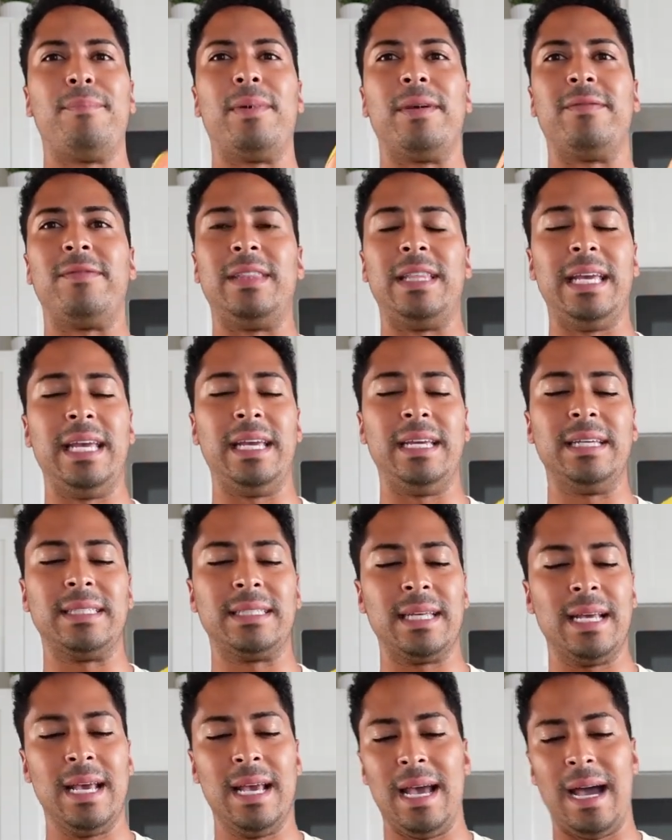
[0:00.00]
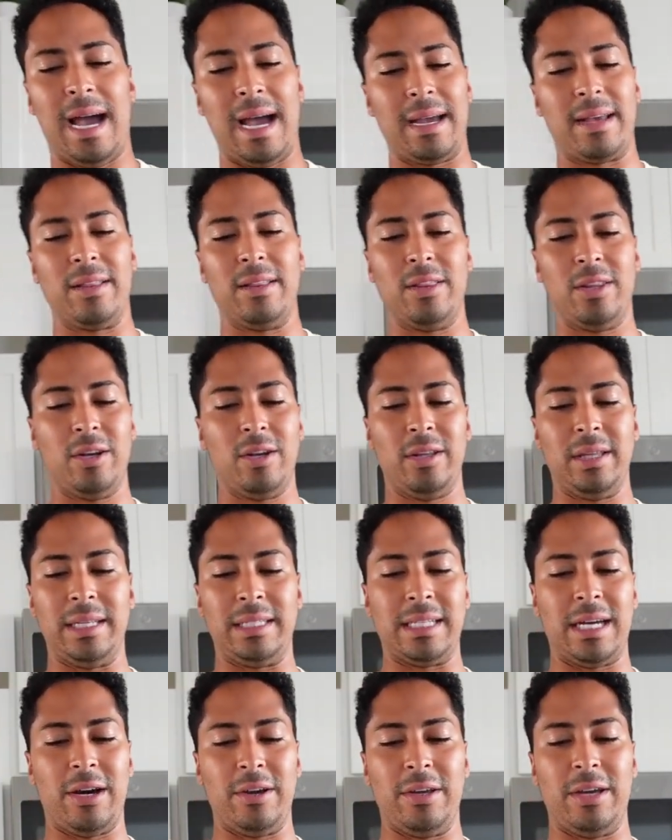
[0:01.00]
But these, I can literally
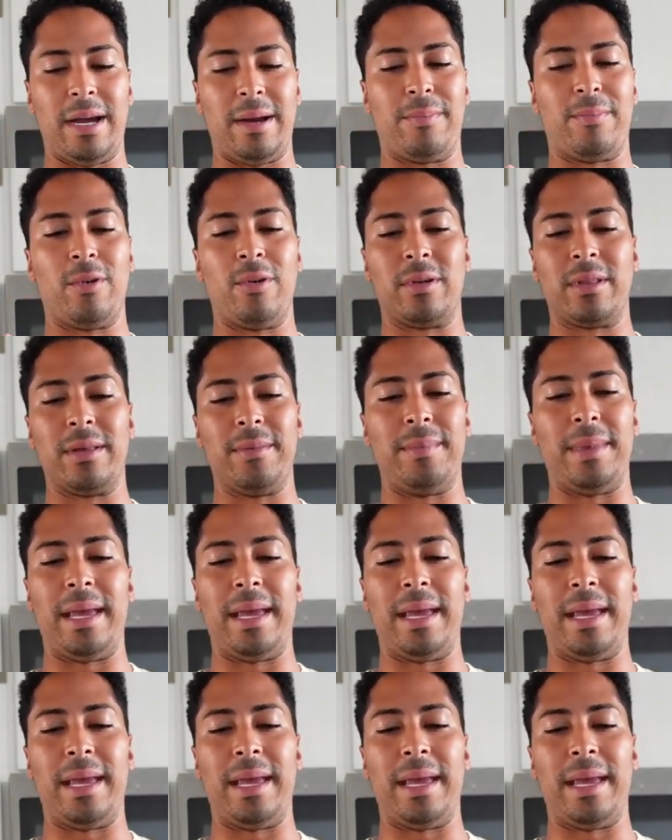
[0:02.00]
tell you, I broke them